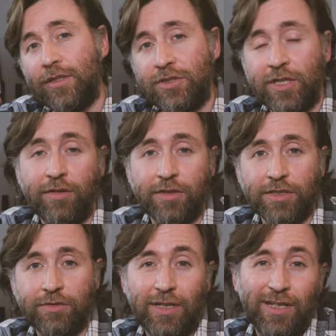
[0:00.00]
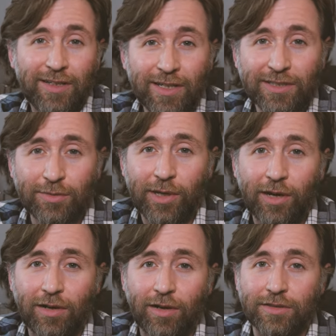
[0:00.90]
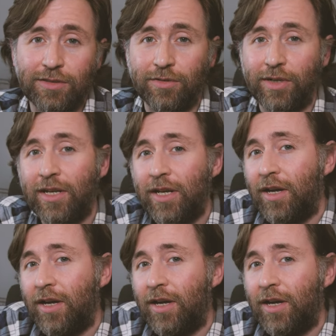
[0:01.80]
sharing a screen. And that's the way I like to do it.